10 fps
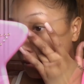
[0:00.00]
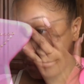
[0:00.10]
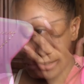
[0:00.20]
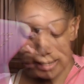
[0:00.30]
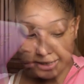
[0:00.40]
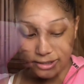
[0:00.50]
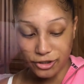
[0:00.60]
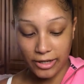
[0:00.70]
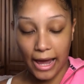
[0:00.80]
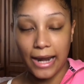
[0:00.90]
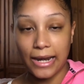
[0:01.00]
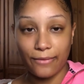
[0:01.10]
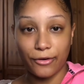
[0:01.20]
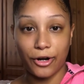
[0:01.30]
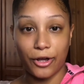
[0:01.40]
Like literally, I
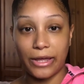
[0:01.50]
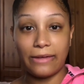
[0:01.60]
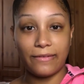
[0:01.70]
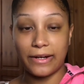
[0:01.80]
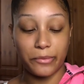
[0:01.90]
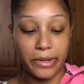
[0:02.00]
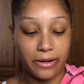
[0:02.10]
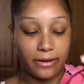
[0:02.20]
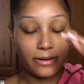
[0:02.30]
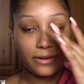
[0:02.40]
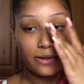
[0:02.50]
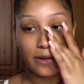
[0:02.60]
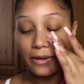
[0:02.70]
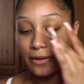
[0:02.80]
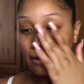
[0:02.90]
love a glow, even in the winter.
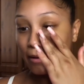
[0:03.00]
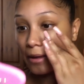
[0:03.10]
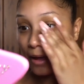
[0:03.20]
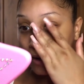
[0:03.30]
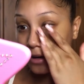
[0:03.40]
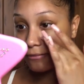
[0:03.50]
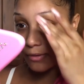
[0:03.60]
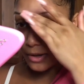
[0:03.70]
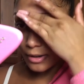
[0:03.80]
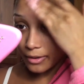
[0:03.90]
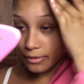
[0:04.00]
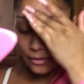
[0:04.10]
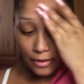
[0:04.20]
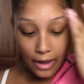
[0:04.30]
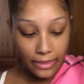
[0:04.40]
I love a glow.
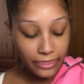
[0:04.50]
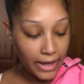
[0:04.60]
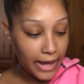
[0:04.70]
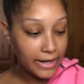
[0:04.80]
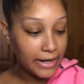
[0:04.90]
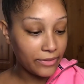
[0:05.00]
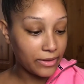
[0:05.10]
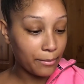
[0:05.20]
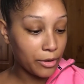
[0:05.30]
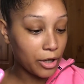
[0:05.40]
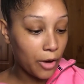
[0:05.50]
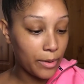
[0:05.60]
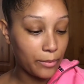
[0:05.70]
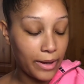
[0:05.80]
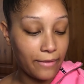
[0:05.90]
And then the next thing I'm going to go
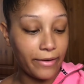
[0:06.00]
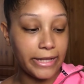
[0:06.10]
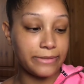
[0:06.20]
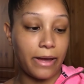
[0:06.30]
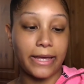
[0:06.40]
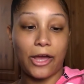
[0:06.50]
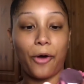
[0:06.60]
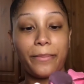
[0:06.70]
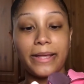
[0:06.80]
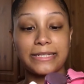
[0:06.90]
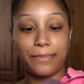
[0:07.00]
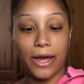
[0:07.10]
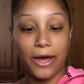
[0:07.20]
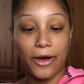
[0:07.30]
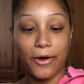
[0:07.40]
in with is my Girl Meets
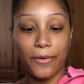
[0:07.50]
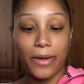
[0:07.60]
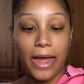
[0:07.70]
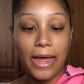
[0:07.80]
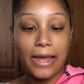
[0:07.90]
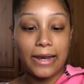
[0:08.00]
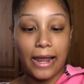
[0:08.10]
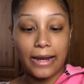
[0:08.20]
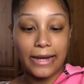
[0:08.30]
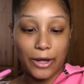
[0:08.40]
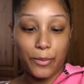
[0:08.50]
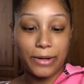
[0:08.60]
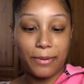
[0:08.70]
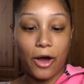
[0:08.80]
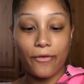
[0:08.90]
Pearl like
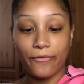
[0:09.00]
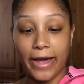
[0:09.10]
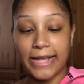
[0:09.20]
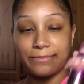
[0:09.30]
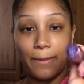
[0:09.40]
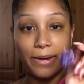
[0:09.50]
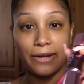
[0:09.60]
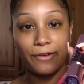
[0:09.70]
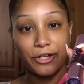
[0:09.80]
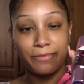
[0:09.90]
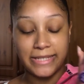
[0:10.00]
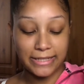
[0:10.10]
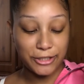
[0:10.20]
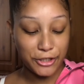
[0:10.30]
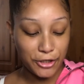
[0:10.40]
Liquid Pearl for Face by Benefit
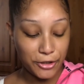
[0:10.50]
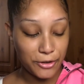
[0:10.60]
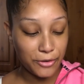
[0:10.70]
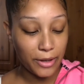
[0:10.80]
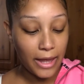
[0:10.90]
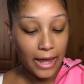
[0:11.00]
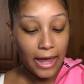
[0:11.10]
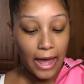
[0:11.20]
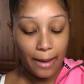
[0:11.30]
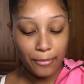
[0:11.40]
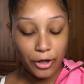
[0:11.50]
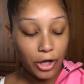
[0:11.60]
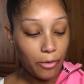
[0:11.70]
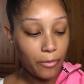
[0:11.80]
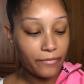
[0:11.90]
Cosmetics 2. I'm going to
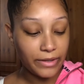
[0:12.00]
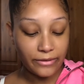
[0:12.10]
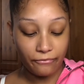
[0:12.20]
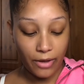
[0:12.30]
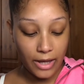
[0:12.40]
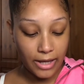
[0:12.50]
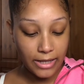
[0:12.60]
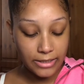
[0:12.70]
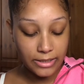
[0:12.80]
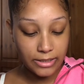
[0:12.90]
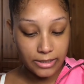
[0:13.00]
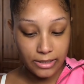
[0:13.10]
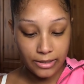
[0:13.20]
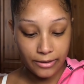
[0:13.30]
go in with this first.